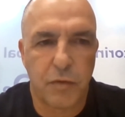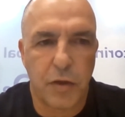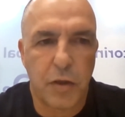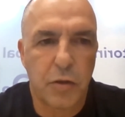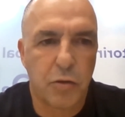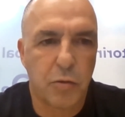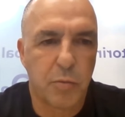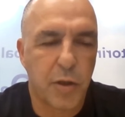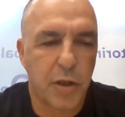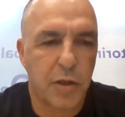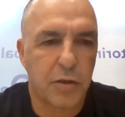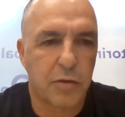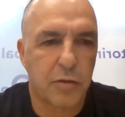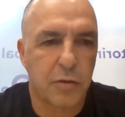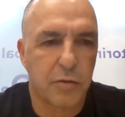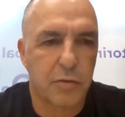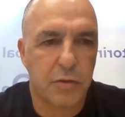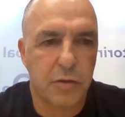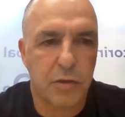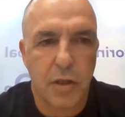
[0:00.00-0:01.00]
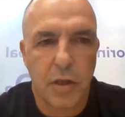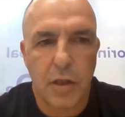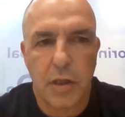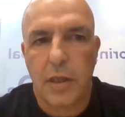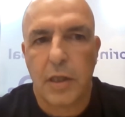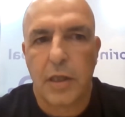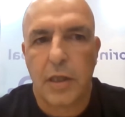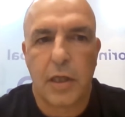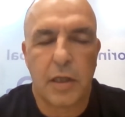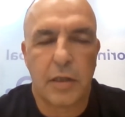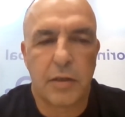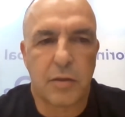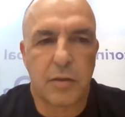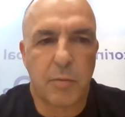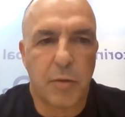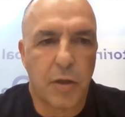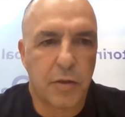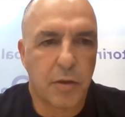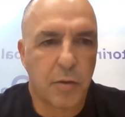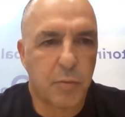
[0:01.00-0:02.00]
incubators and
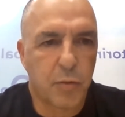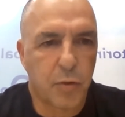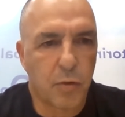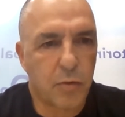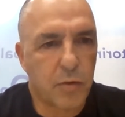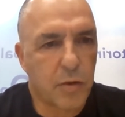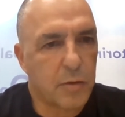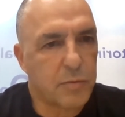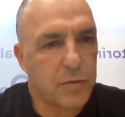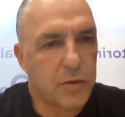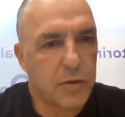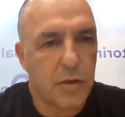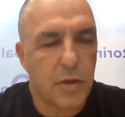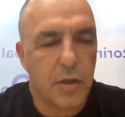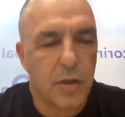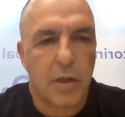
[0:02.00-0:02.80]
some other programs,